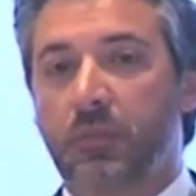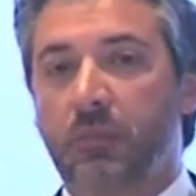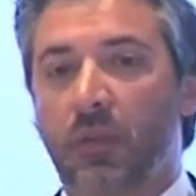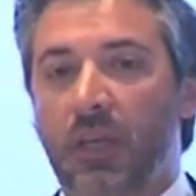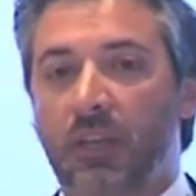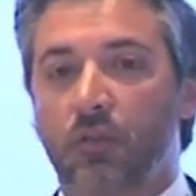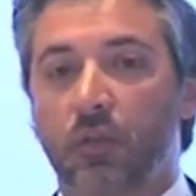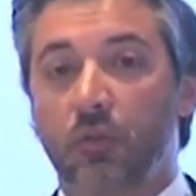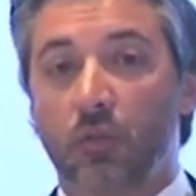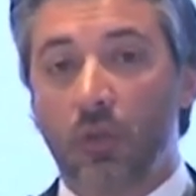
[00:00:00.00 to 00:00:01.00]
people had to
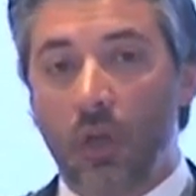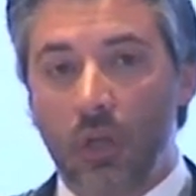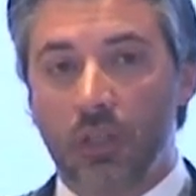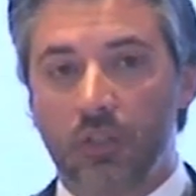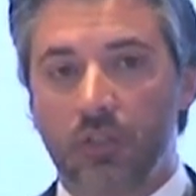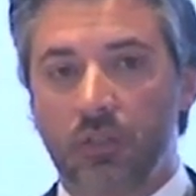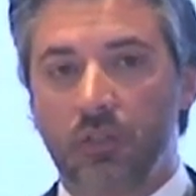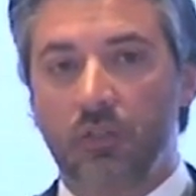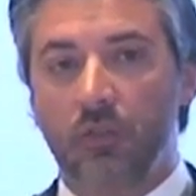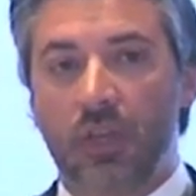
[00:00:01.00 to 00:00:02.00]
go to
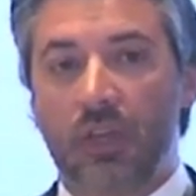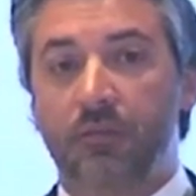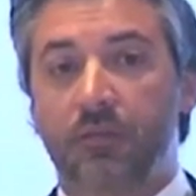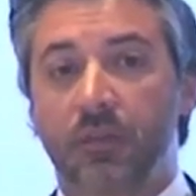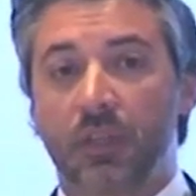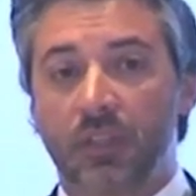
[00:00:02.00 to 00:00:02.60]
college to have